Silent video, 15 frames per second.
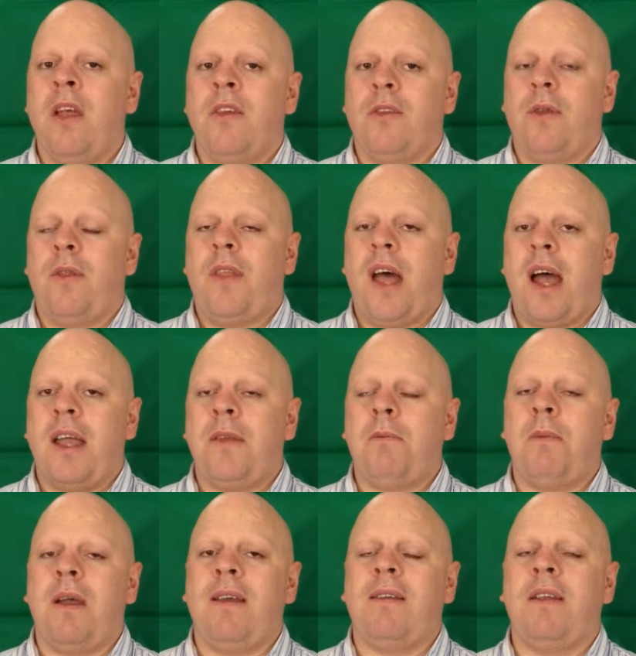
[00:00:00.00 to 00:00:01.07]
So that is
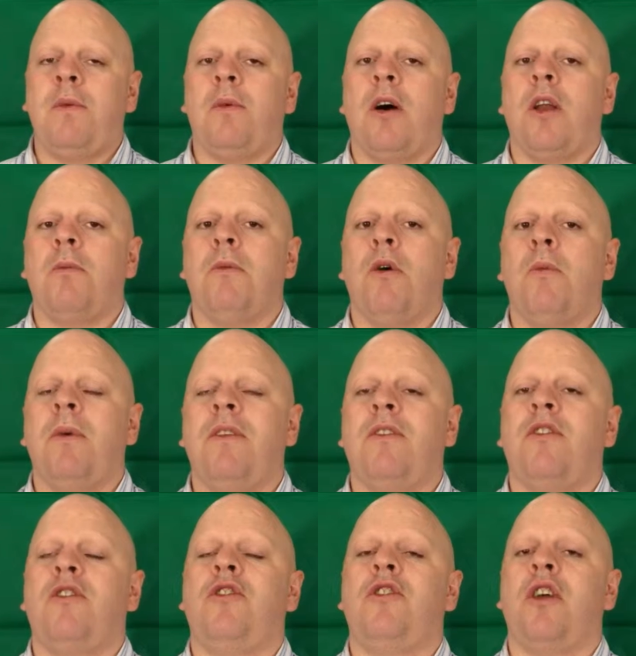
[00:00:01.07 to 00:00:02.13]
basically what I'm hoping
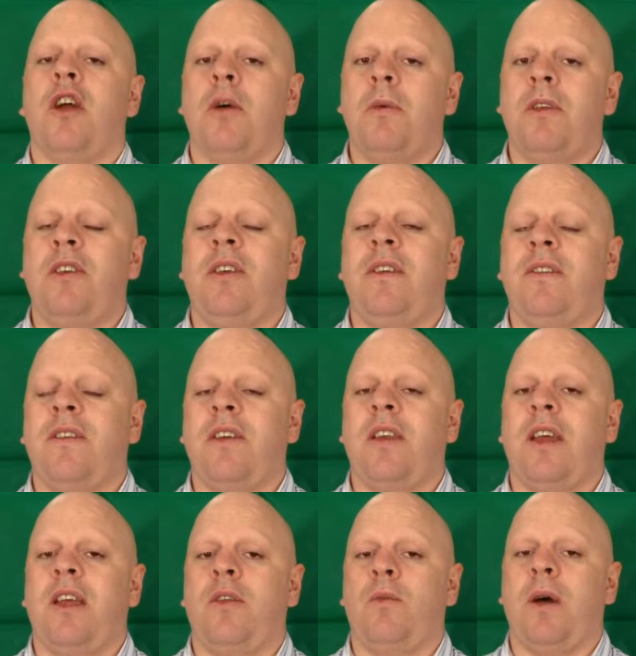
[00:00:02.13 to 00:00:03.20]
to share with you in
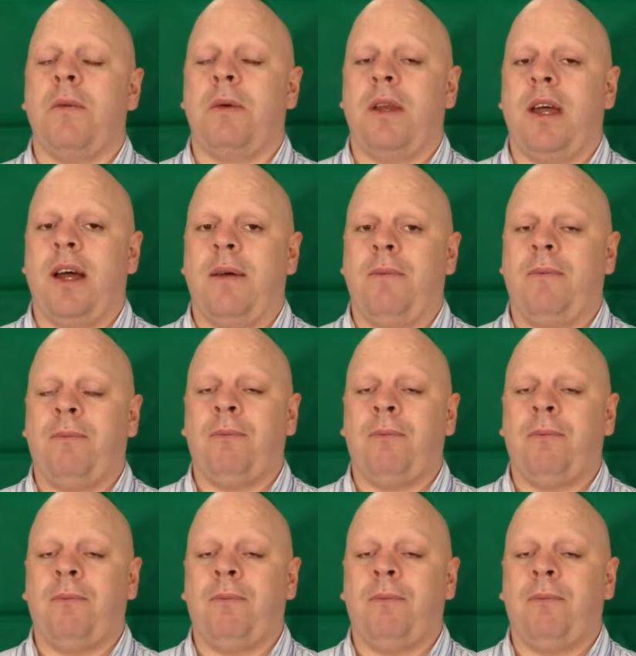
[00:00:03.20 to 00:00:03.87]
today's webinar.